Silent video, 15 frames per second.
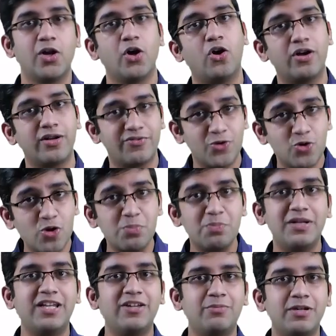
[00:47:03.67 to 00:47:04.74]
Or if you don't
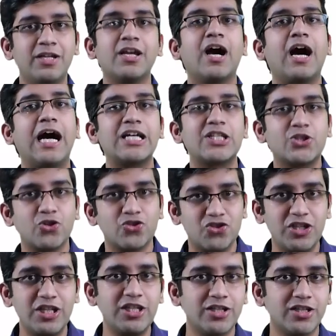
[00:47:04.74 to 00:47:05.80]
believe me, ask your
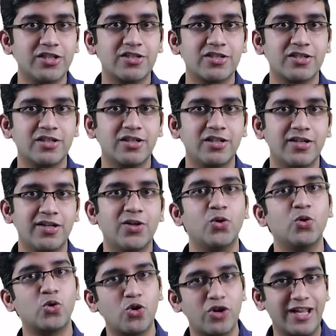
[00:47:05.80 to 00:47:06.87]
seniors
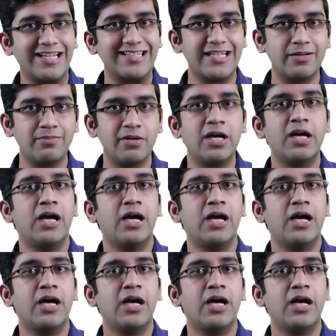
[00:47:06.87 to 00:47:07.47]
who wrote exam.